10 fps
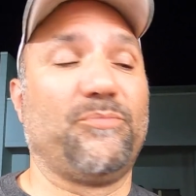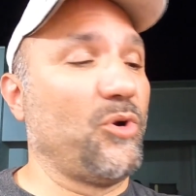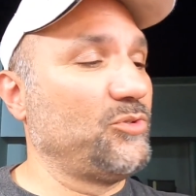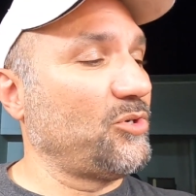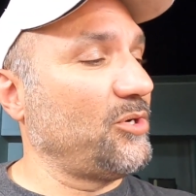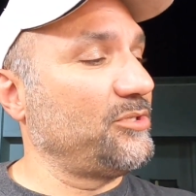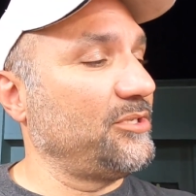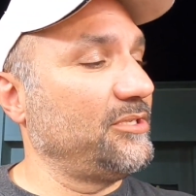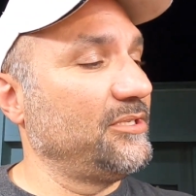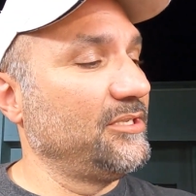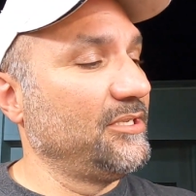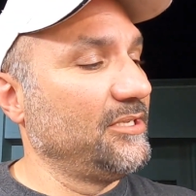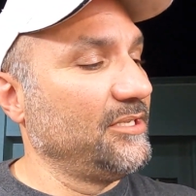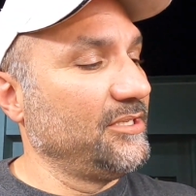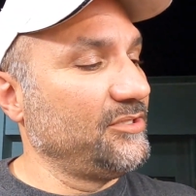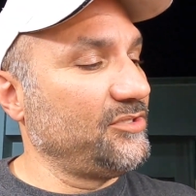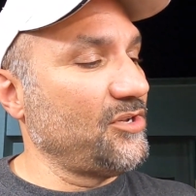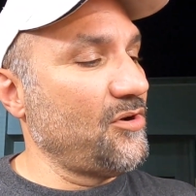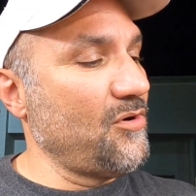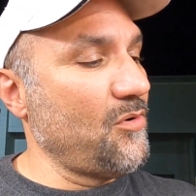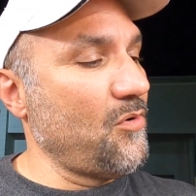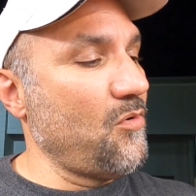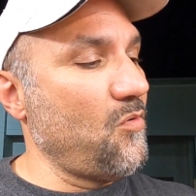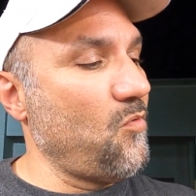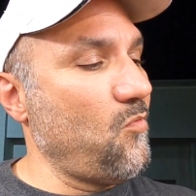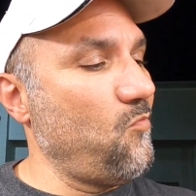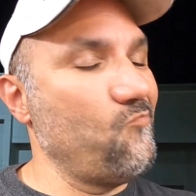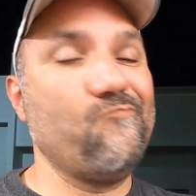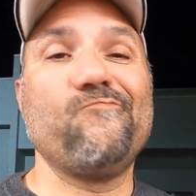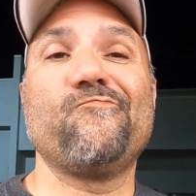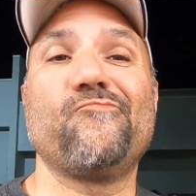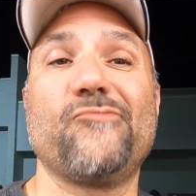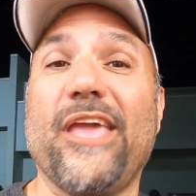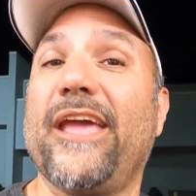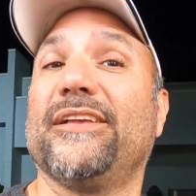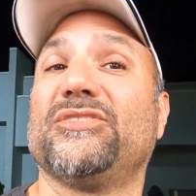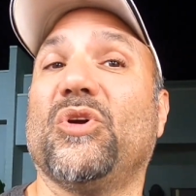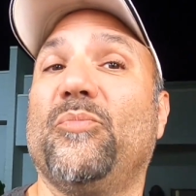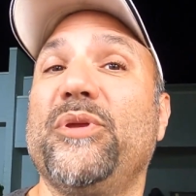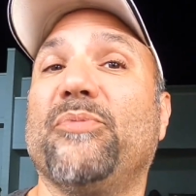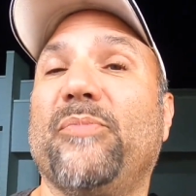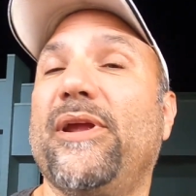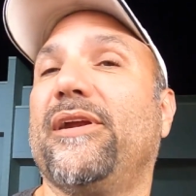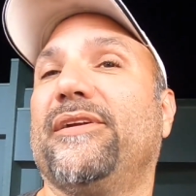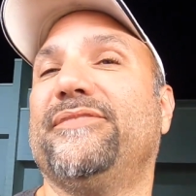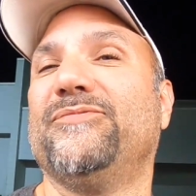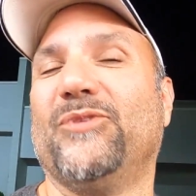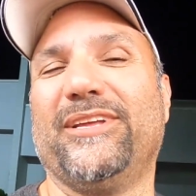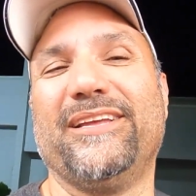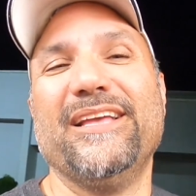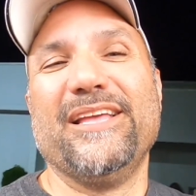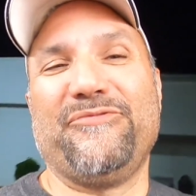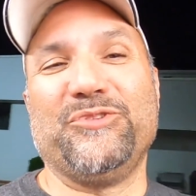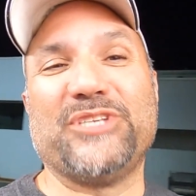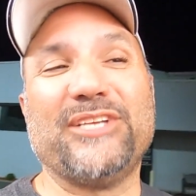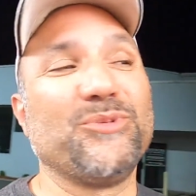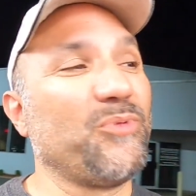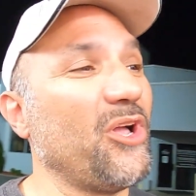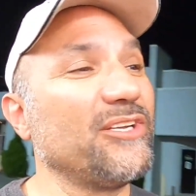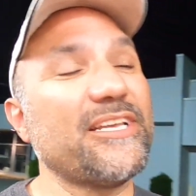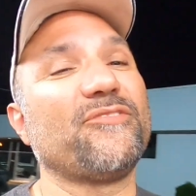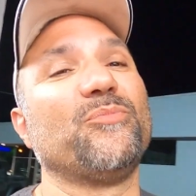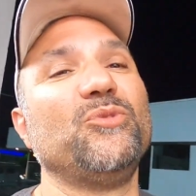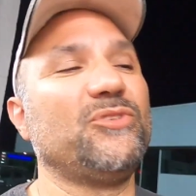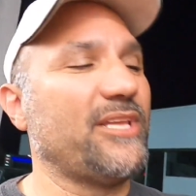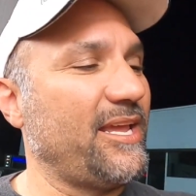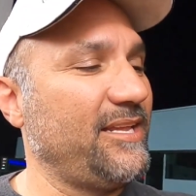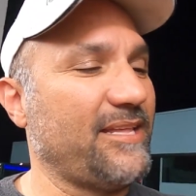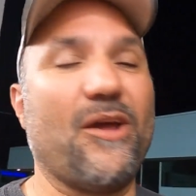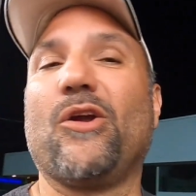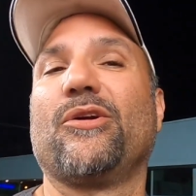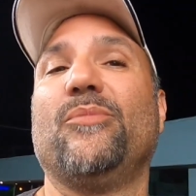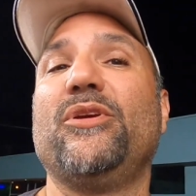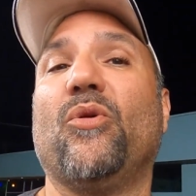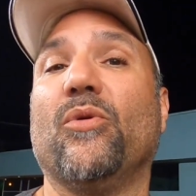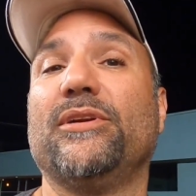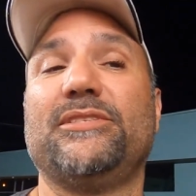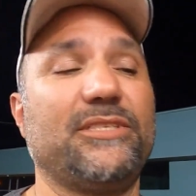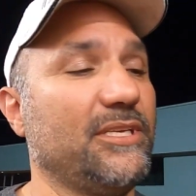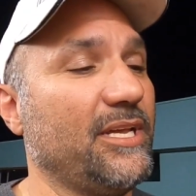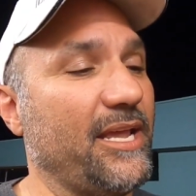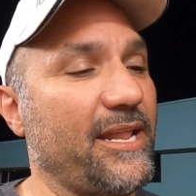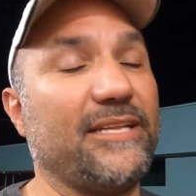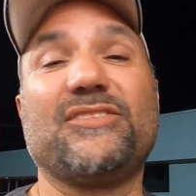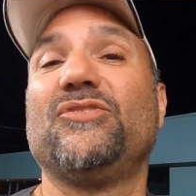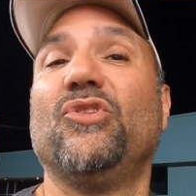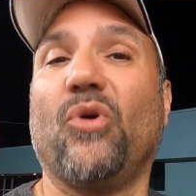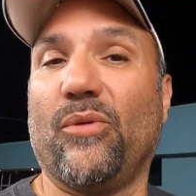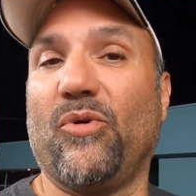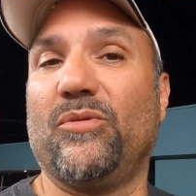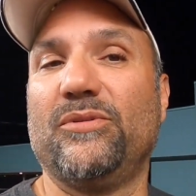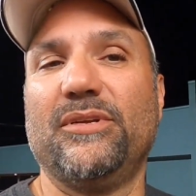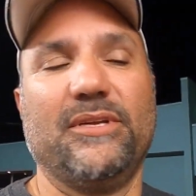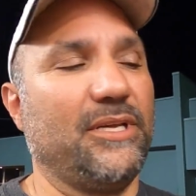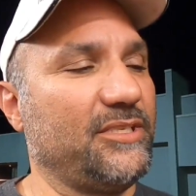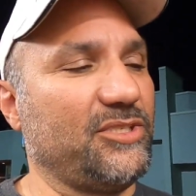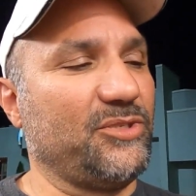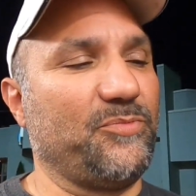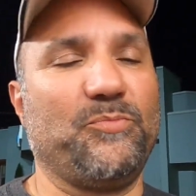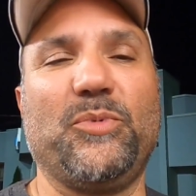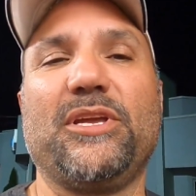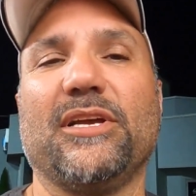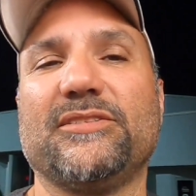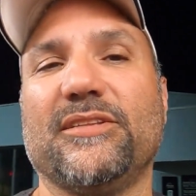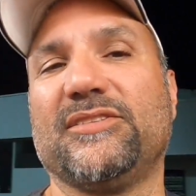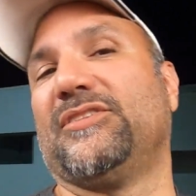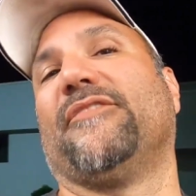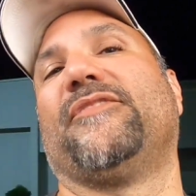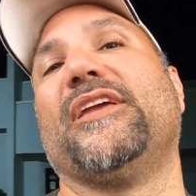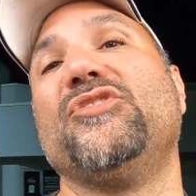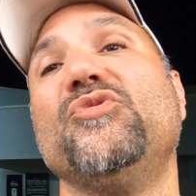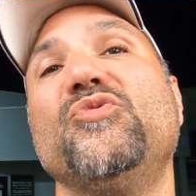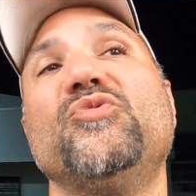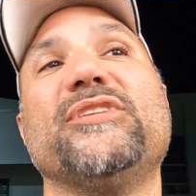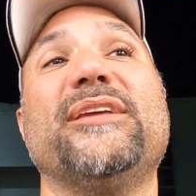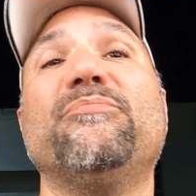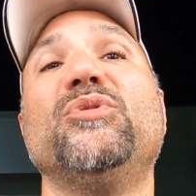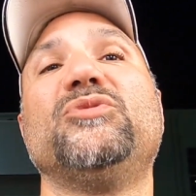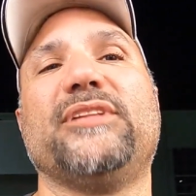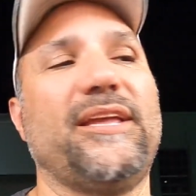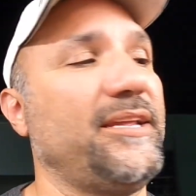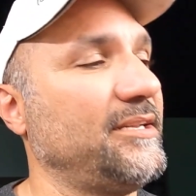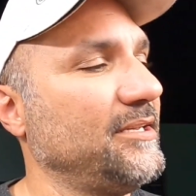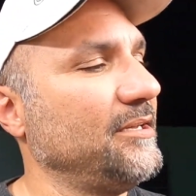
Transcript: the Pro Charger. So yeah, so be prepared. If you change your plugs after Boostain, they are going to be orange, and that's normal. It's just because of the stuff they use in Boostain,